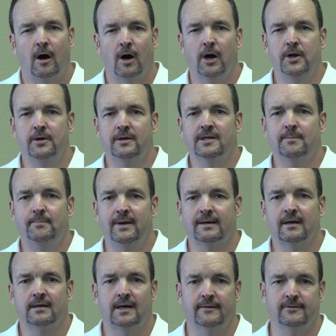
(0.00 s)
Are you going to pick
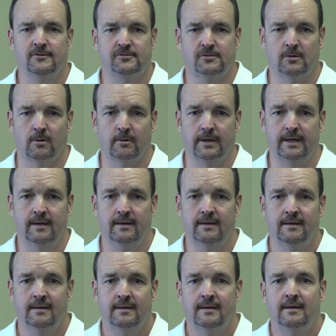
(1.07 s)
a cover story
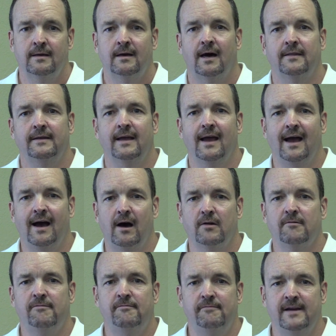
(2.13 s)
on the
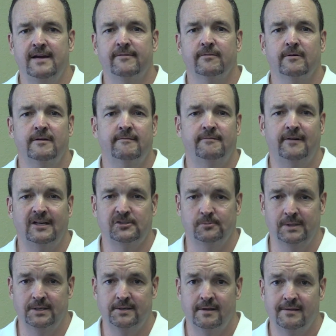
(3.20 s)
out-of-favor
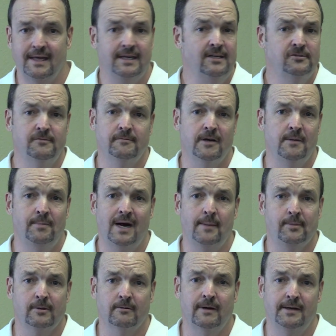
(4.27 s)
investment that isn't very
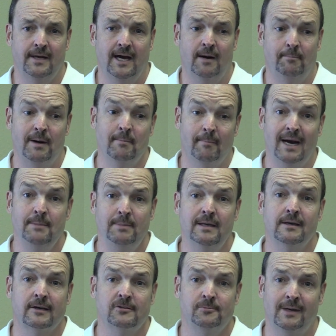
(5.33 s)
popular right now but might be
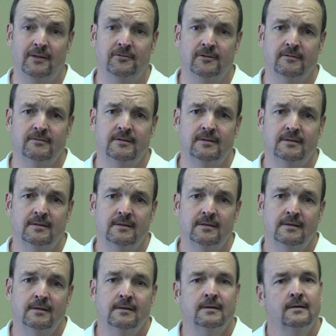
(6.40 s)
inexpensive?
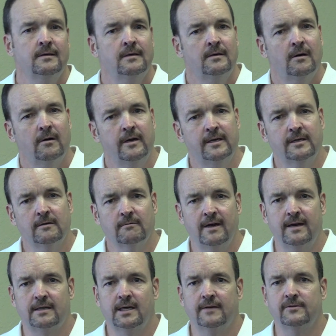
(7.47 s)
Or are you going to
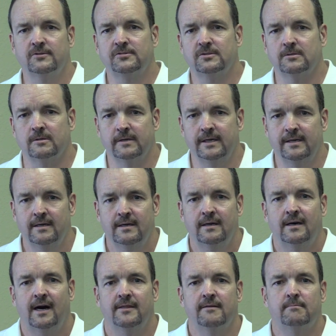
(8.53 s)
write a cover story
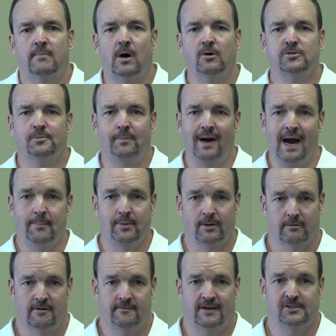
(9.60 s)
on the most
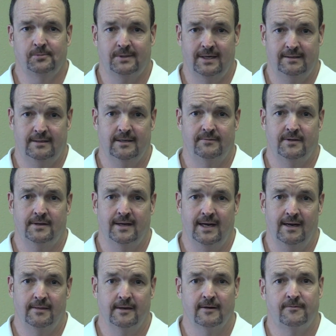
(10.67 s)
popular investment idea of the
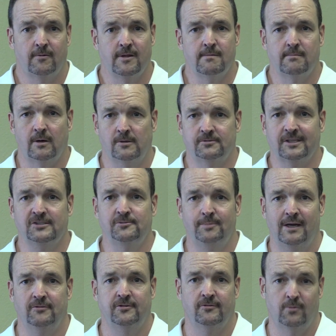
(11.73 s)
day and therefore the most
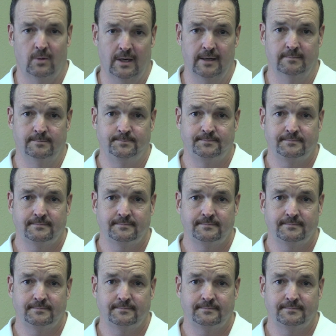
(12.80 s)
expensive one?